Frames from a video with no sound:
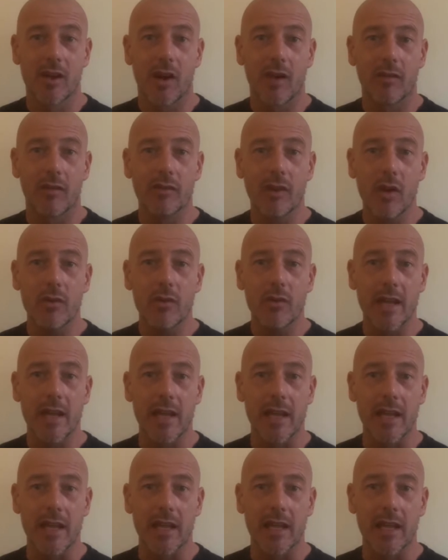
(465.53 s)
Of note
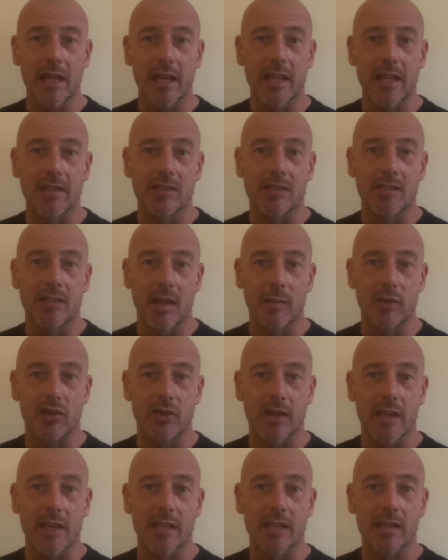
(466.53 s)
here is
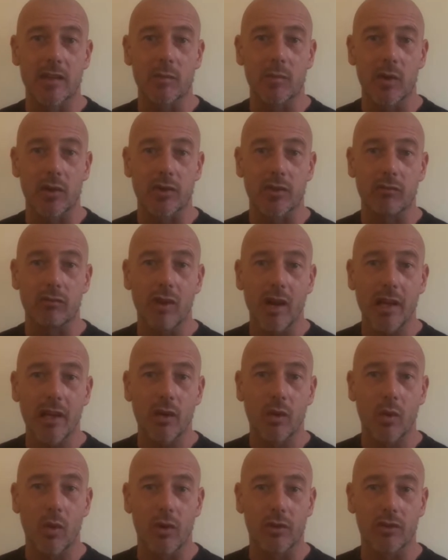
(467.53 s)
demonstrated in the bottom right
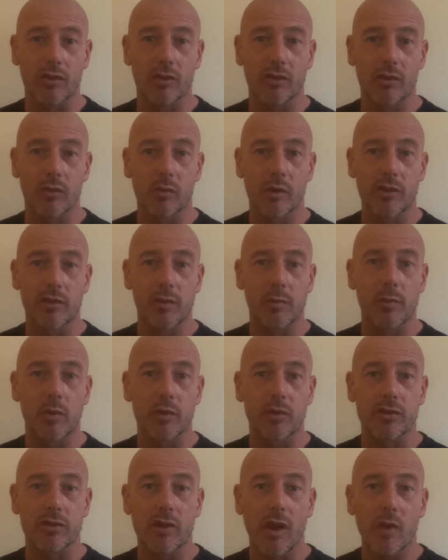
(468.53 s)
quadrant, which
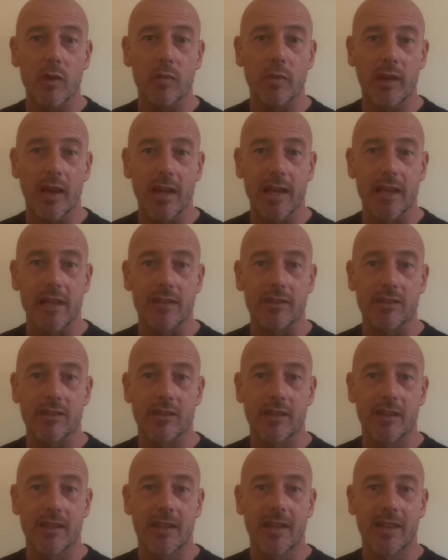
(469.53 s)
reports no
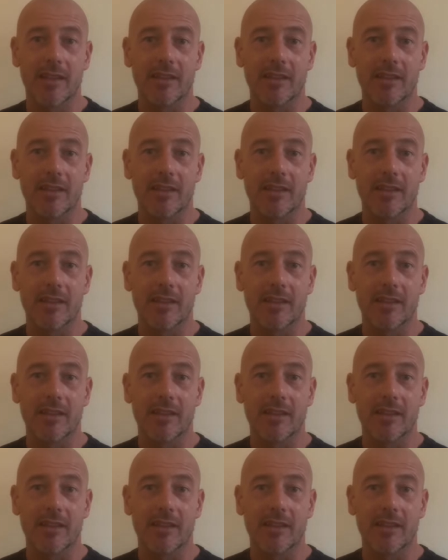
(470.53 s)
players.